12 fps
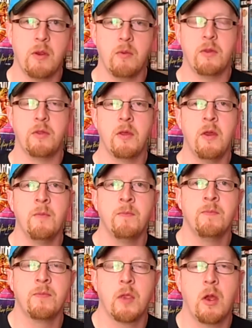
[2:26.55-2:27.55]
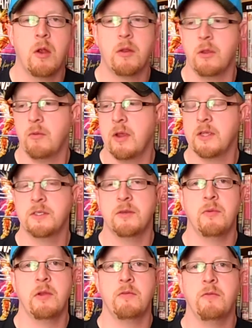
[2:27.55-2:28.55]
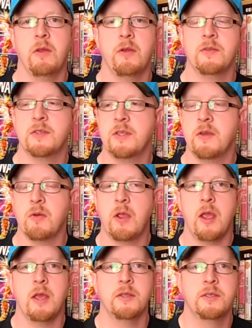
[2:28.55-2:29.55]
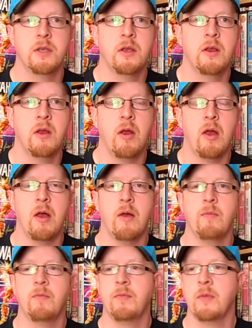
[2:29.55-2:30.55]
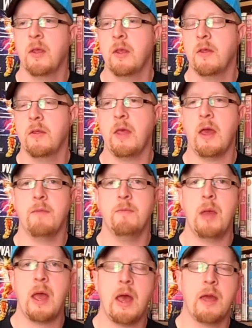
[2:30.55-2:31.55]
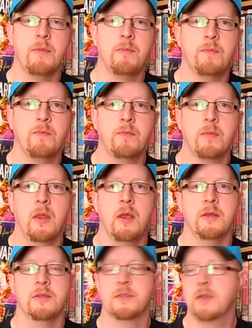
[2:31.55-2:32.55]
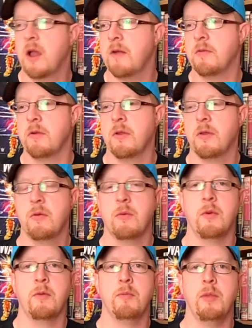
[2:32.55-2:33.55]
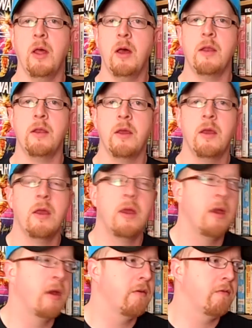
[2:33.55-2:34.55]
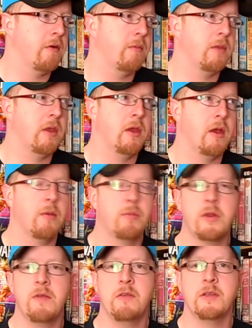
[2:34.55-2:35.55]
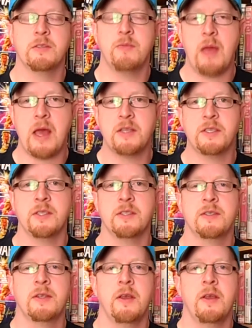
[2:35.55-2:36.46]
with Harley Race and Ric Flair in the steel cage, that mat is covered with blood from the previous matches.